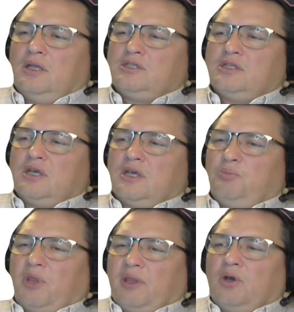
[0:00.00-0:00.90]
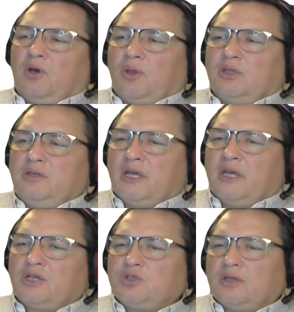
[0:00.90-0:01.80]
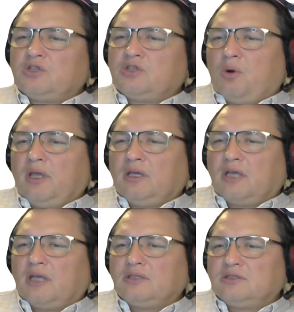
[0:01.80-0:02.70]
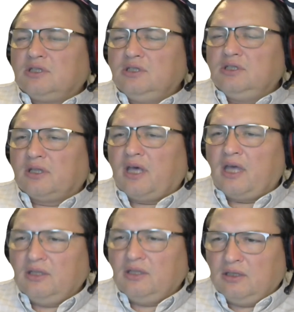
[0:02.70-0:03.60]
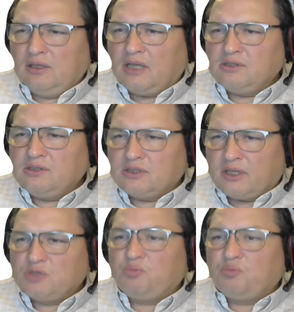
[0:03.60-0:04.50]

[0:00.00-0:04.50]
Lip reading: It's a pre-recorded lecture, so I can't hear any answers,